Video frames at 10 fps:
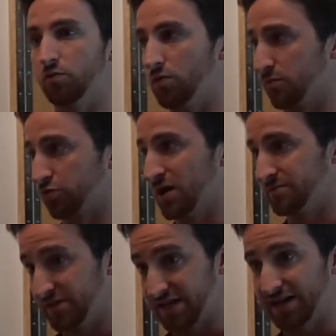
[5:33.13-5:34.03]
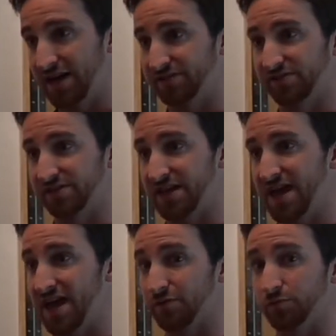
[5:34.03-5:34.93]
One problem they constantly
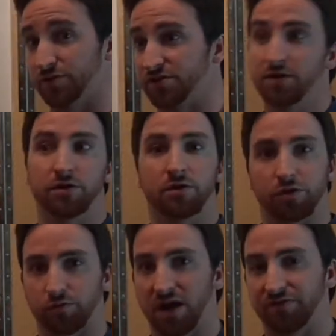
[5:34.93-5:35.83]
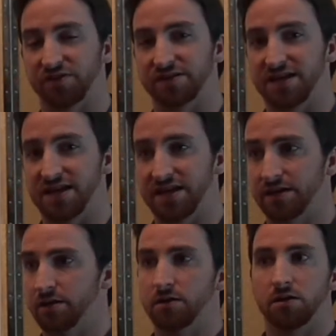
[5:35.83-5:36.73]
had was throughout the
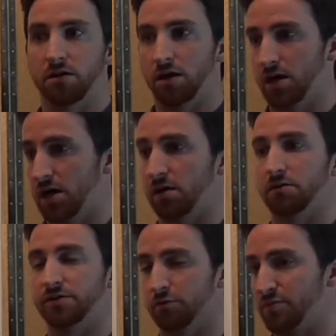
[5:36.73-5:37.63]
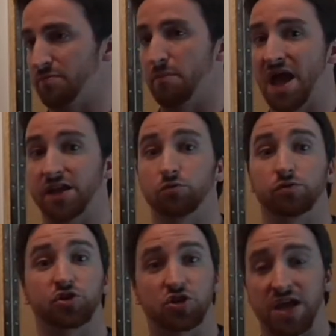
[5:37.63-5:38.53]
day there would be
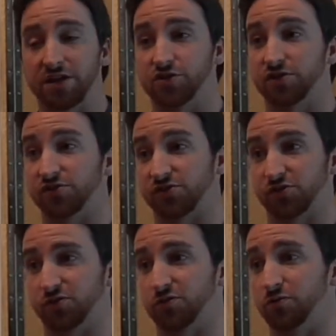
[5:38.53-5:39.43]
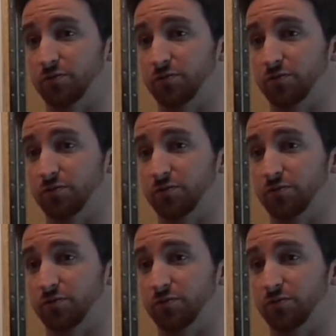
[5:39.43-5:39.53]
manual changes to